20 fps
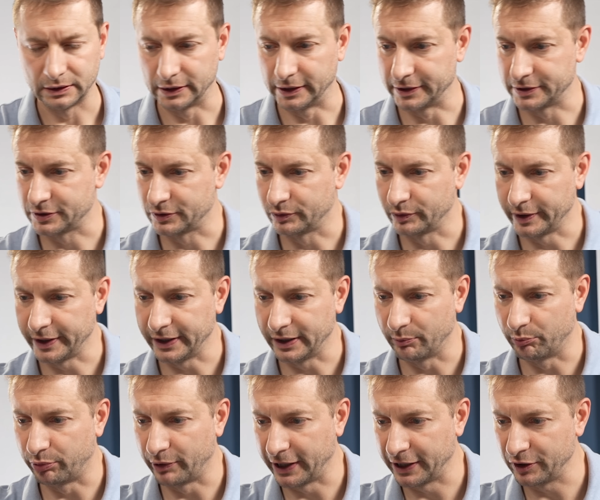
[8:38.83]
Let's create a
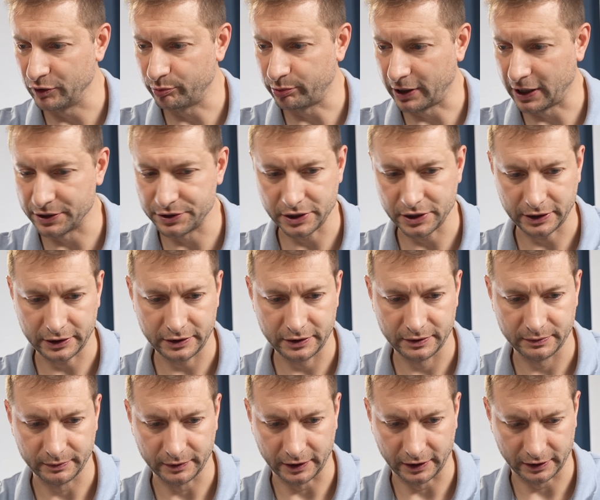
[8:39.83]
brand new project.
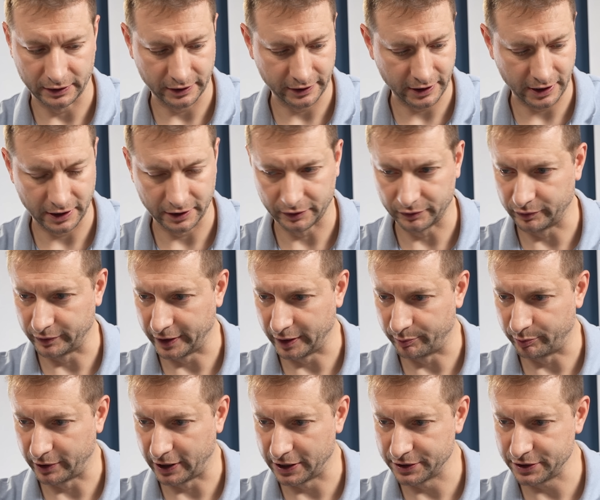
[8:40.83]
I'm gonna click on create
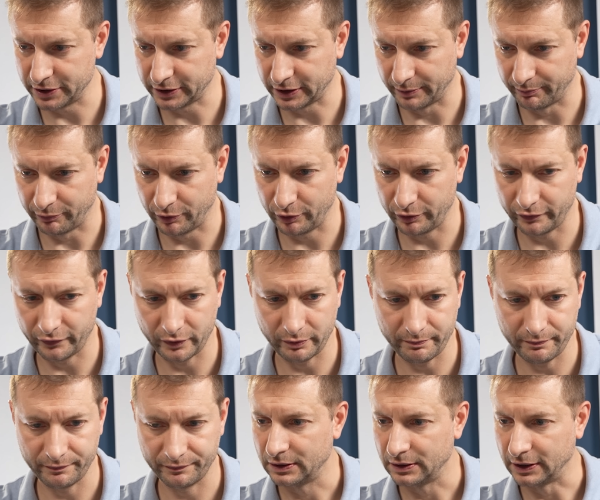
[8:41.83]
project on both of them.
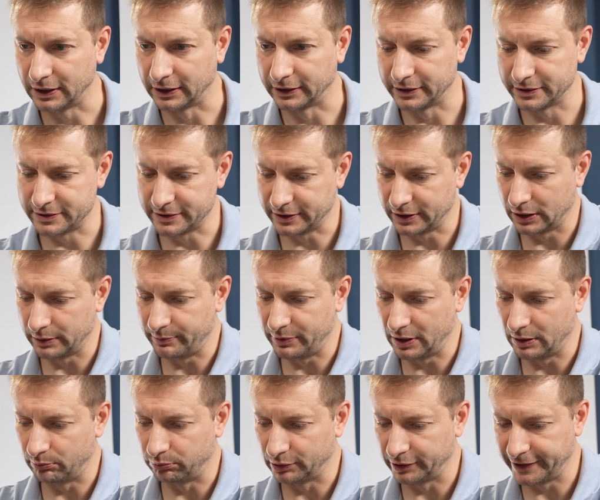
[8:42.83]
And this is gonna be a
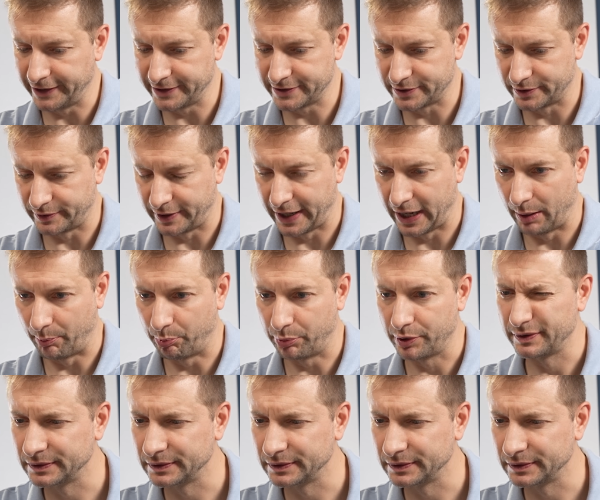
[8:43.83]
Blazor app.